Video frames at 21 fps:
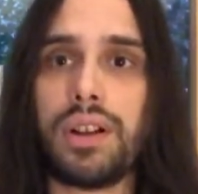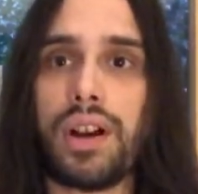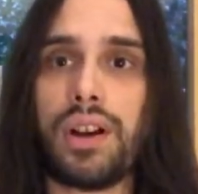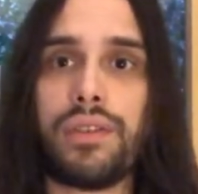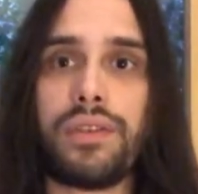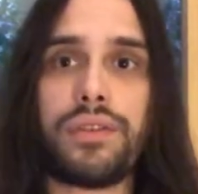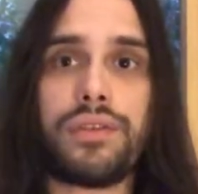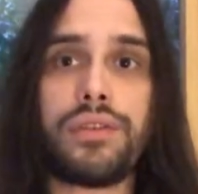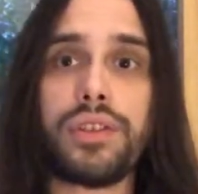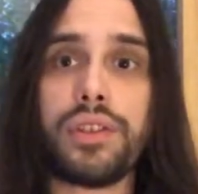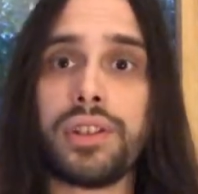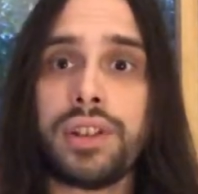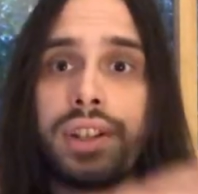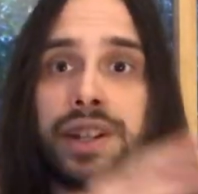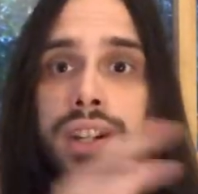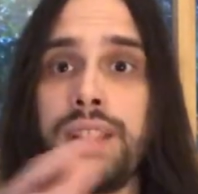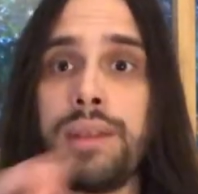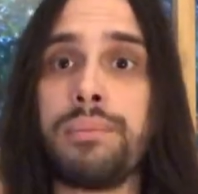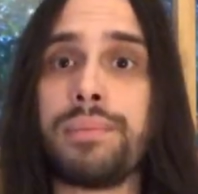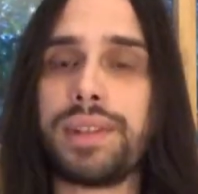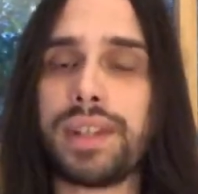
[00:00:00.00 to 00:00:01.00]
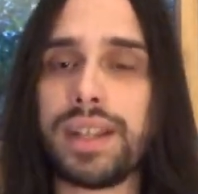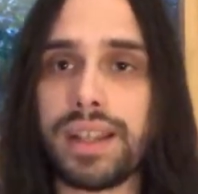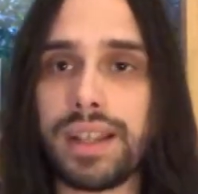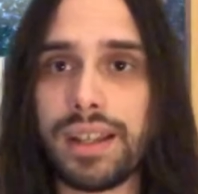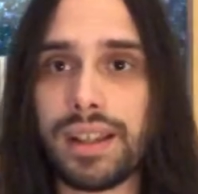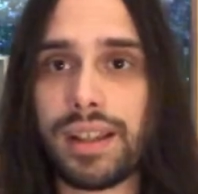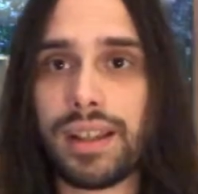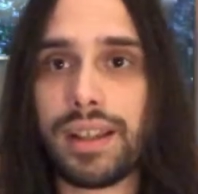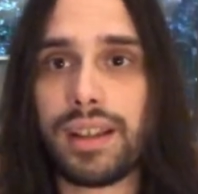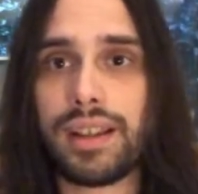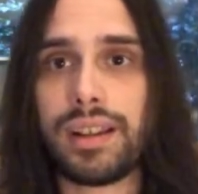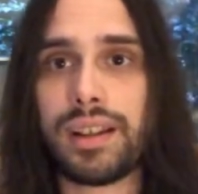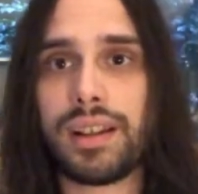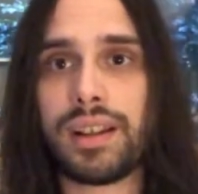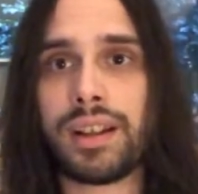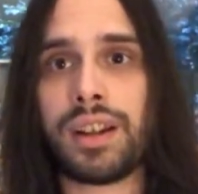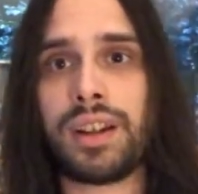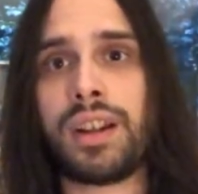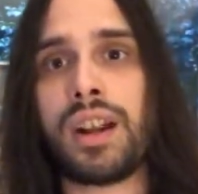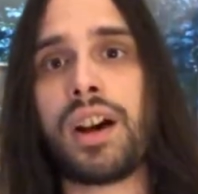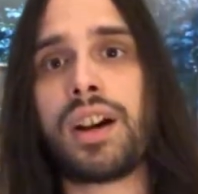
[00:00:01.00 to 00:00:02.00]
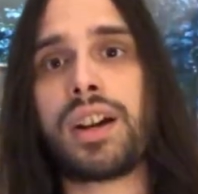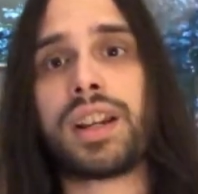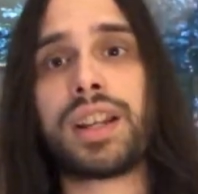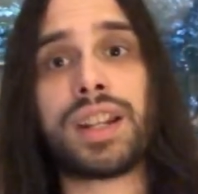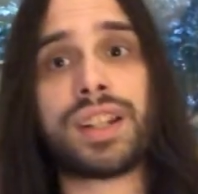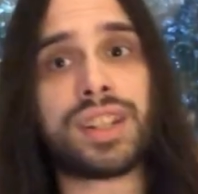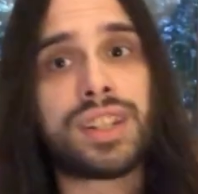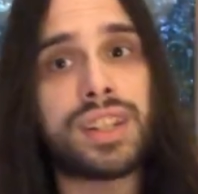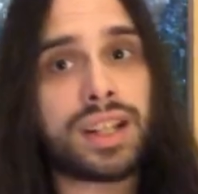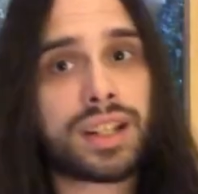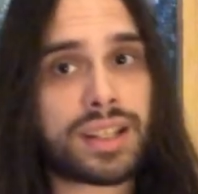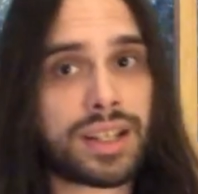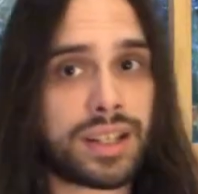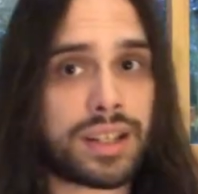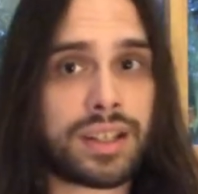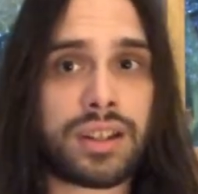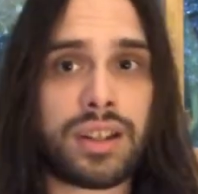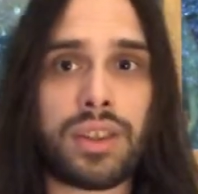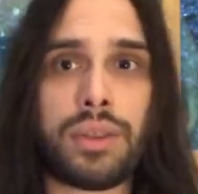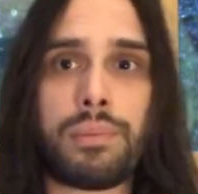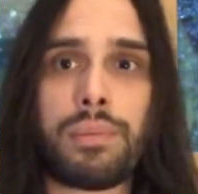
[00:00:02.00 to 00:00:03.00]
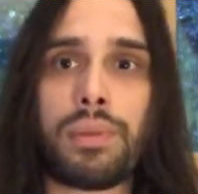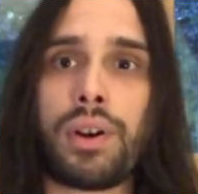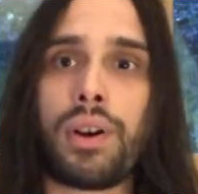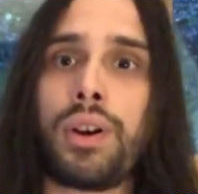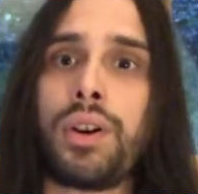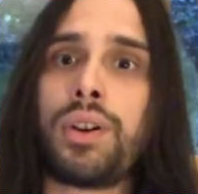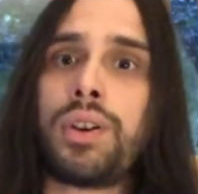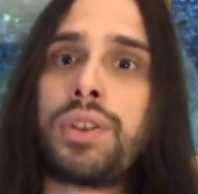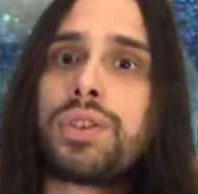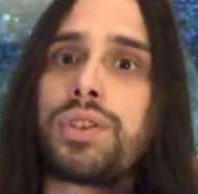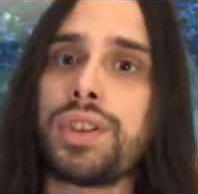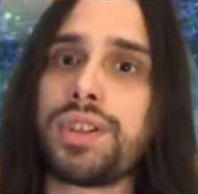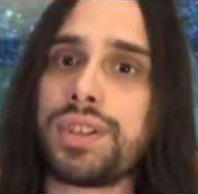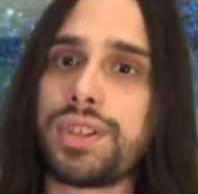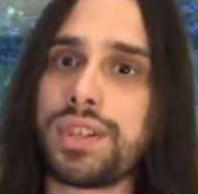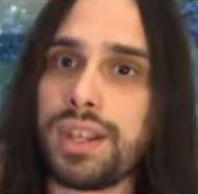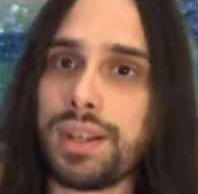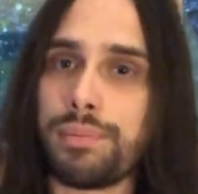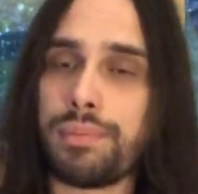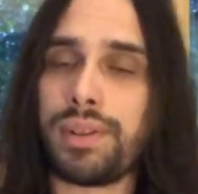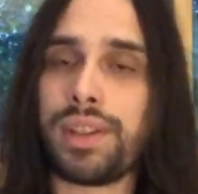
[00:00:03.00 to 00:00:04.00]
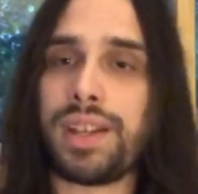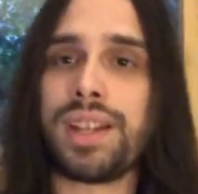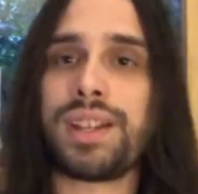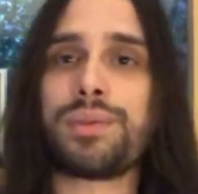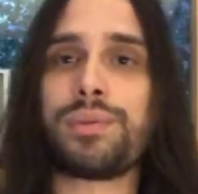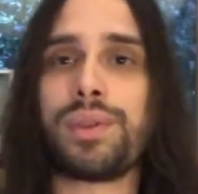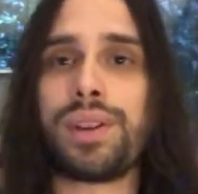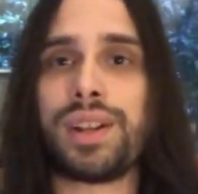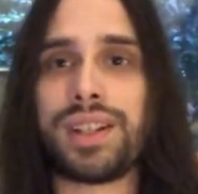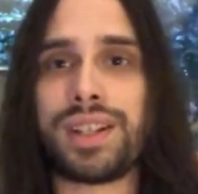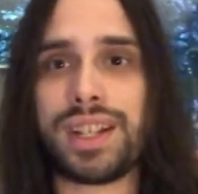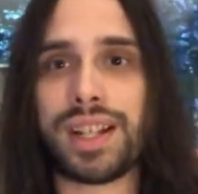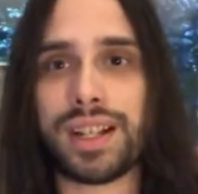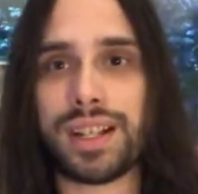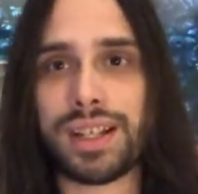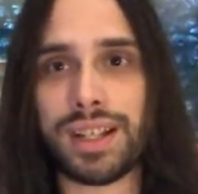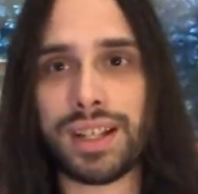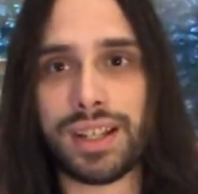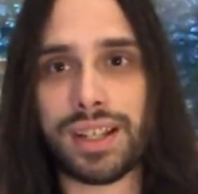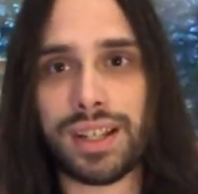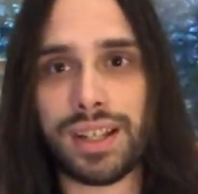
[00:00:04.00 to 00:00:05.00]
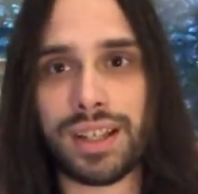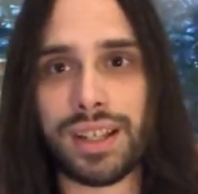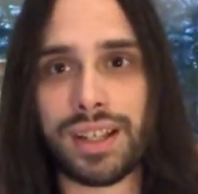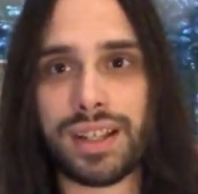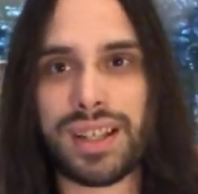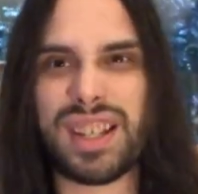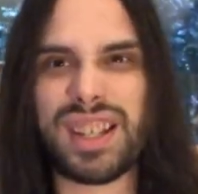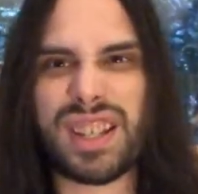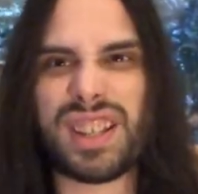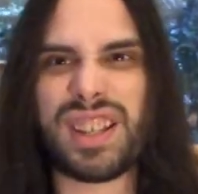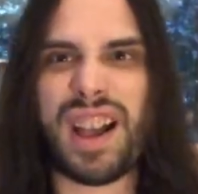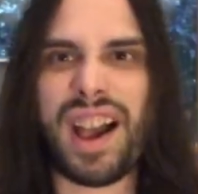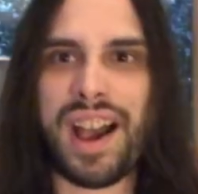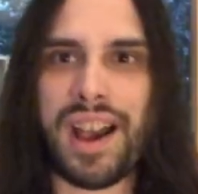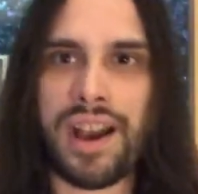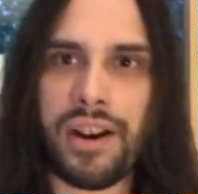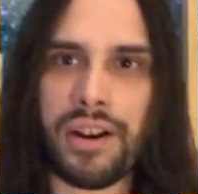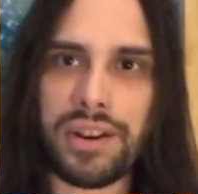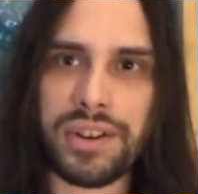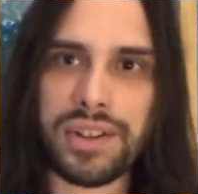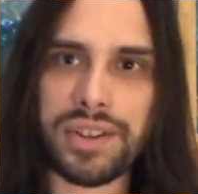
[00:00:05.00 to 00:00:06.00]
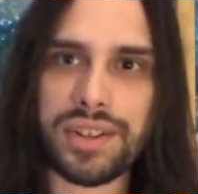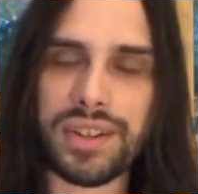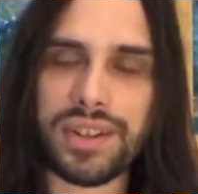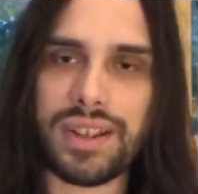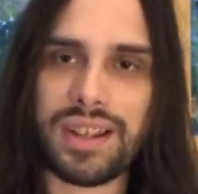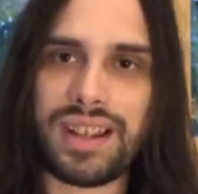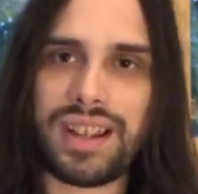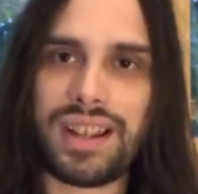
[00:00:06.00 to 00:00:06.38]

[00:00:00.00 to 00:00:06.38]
of full and empty and not get addicted to the purge as deeply as we're addicted to the desires.